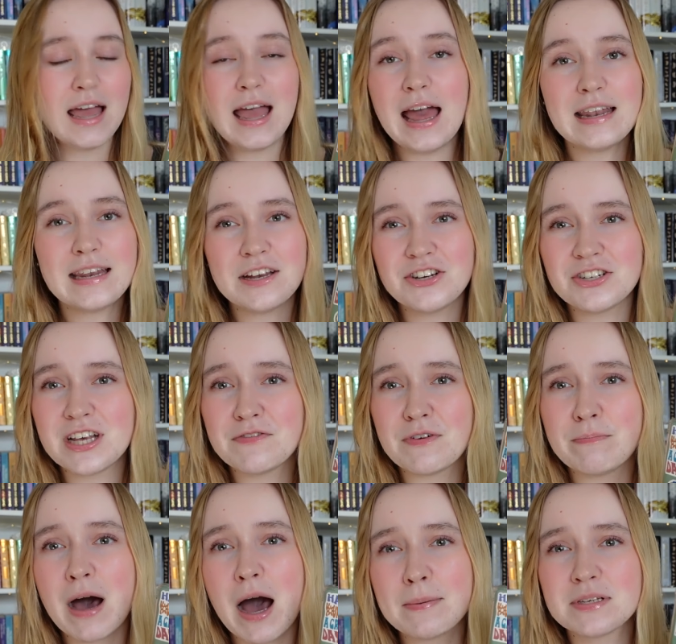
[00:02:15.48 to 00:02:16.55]
And get yourself a
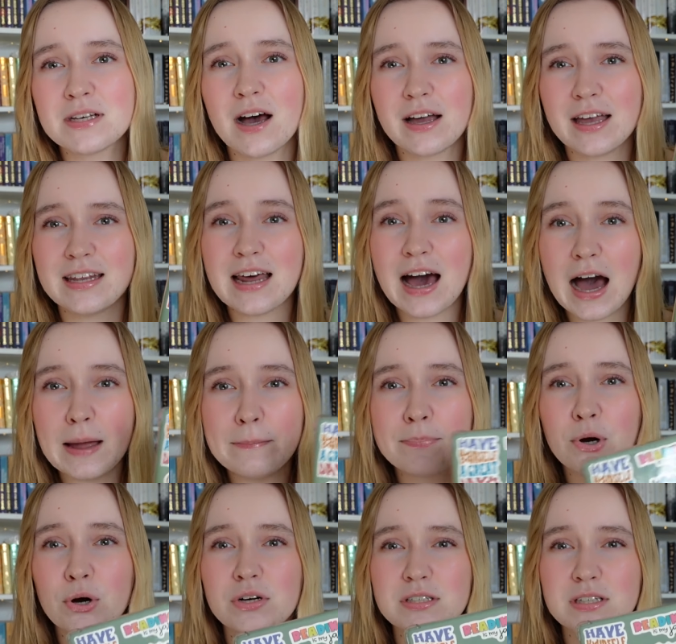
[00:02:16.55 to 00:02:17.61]
pop socket. I
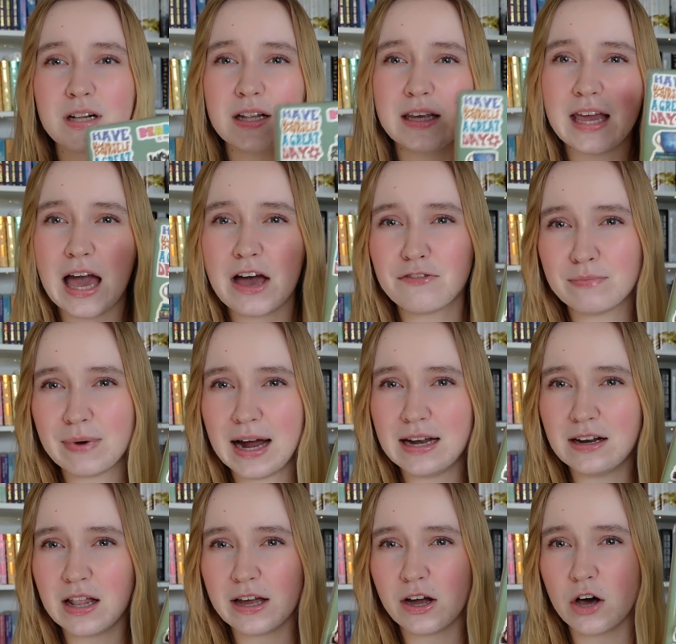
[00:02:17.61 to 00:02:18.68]
personally have
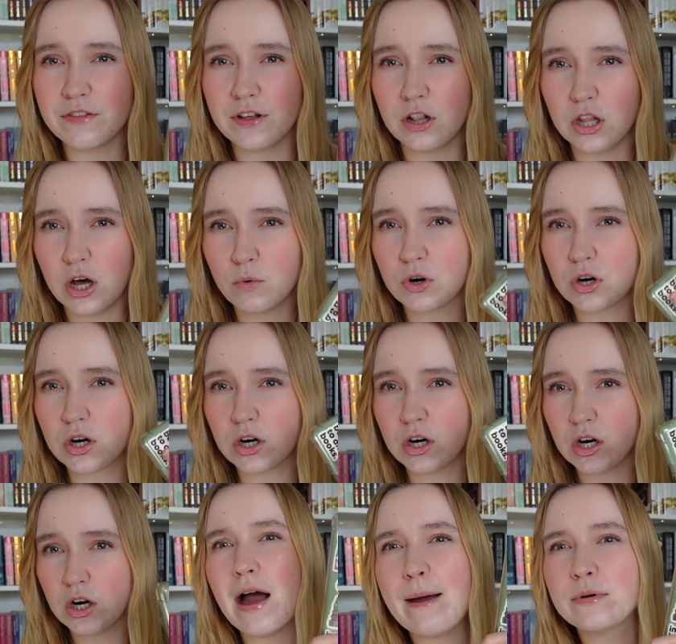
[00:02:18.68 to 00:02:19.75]
mine like on the lower,
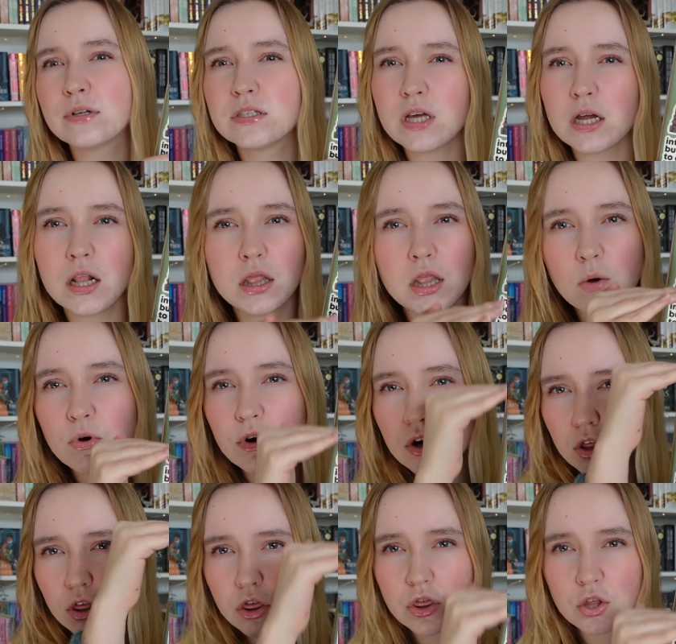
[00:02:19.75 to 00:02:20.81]
I would say
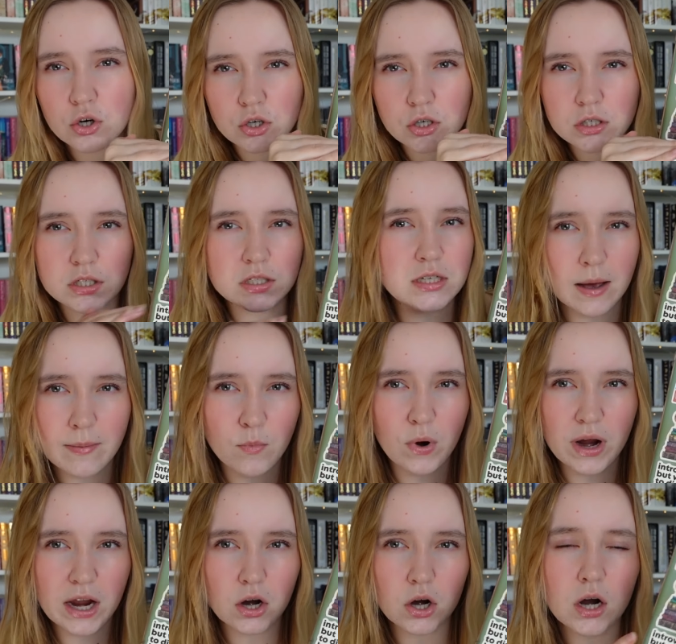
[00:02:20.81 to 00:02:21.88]
lower third
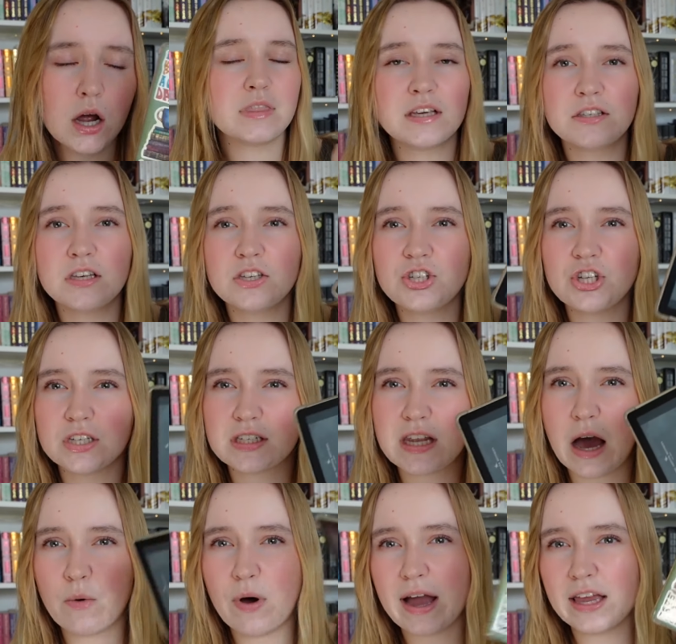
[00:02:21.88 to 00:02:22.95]
somewhere. This is just
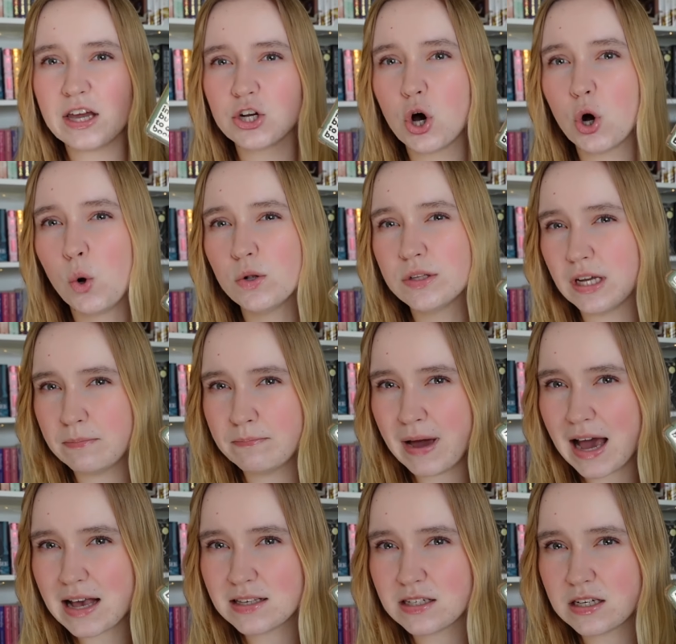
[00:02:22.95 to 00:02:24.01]
how I can hold it
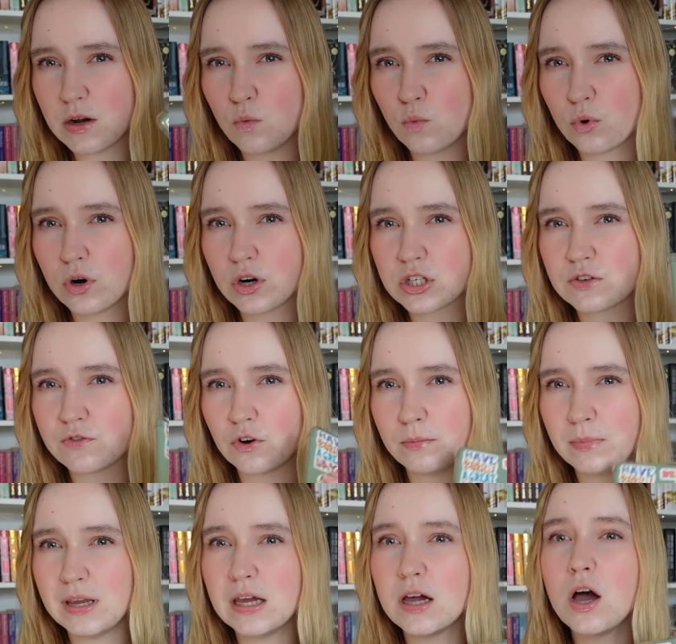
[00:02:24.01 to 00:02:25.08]
best. It works for
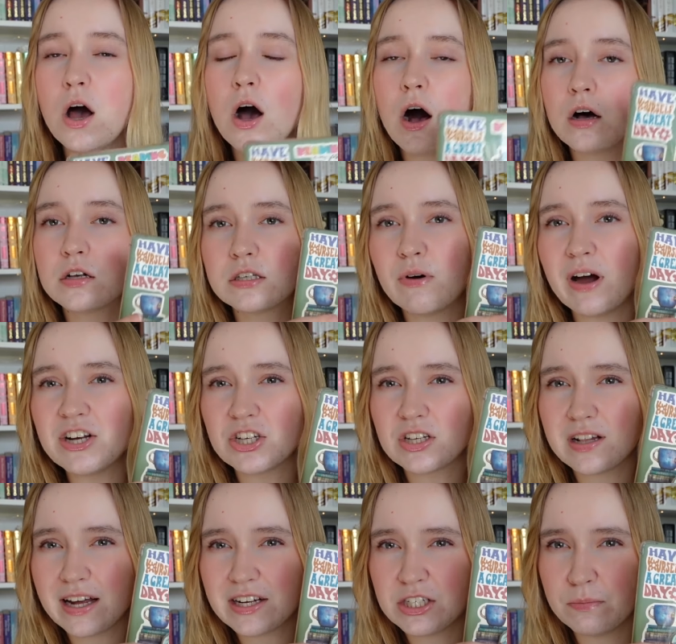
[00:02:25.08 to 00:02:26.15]
me. Also, I just
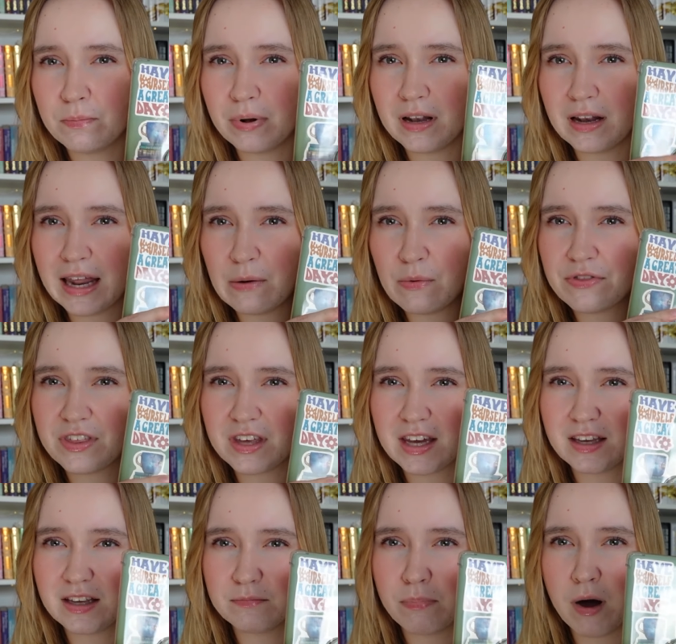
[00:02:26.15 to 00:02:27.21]
like to play with the
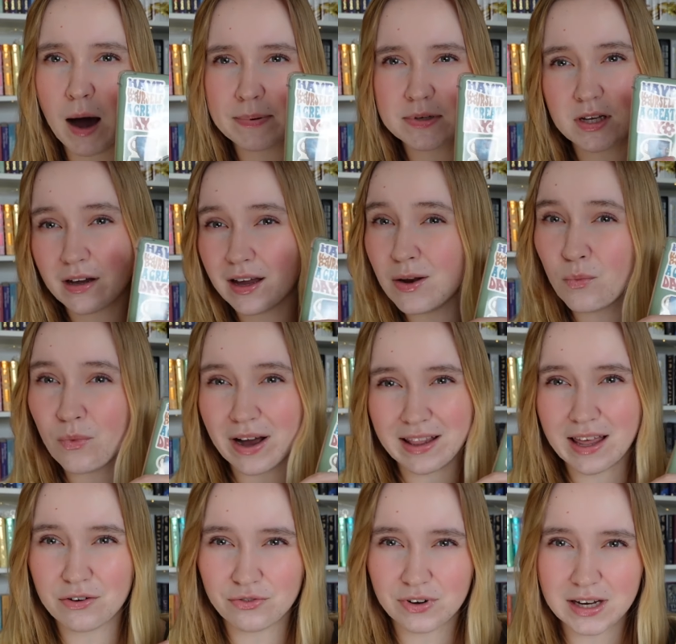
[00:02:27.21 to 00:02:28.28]
pop socket while
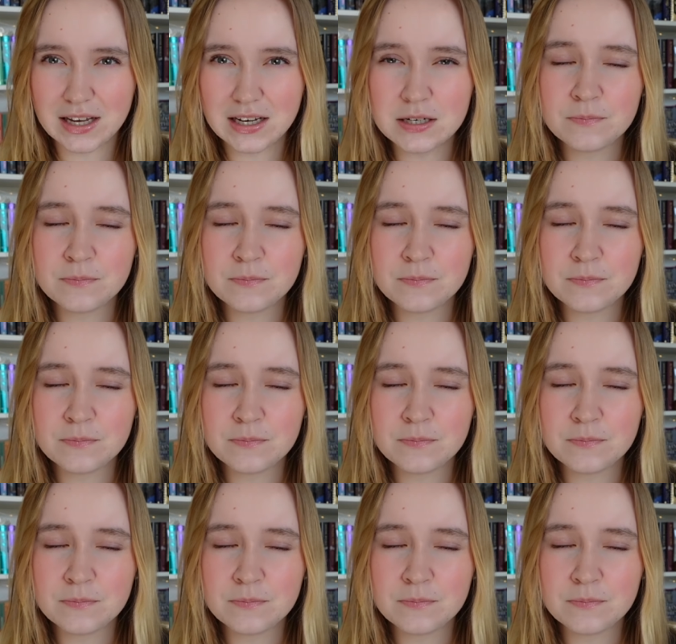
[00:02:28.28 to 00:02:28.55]
I read.